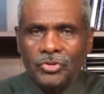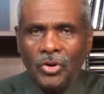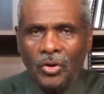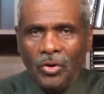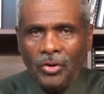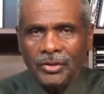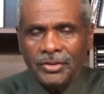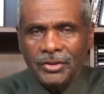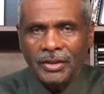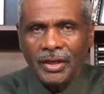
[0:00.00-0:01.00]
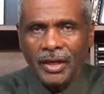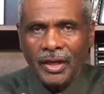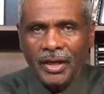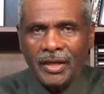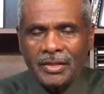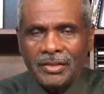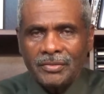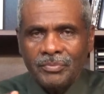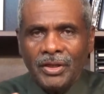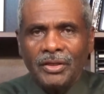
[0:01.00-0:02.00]
heart has
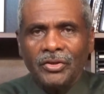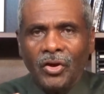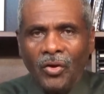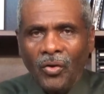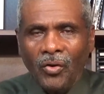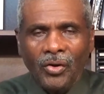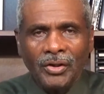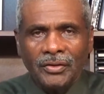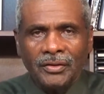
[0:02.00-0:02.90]
been hardened,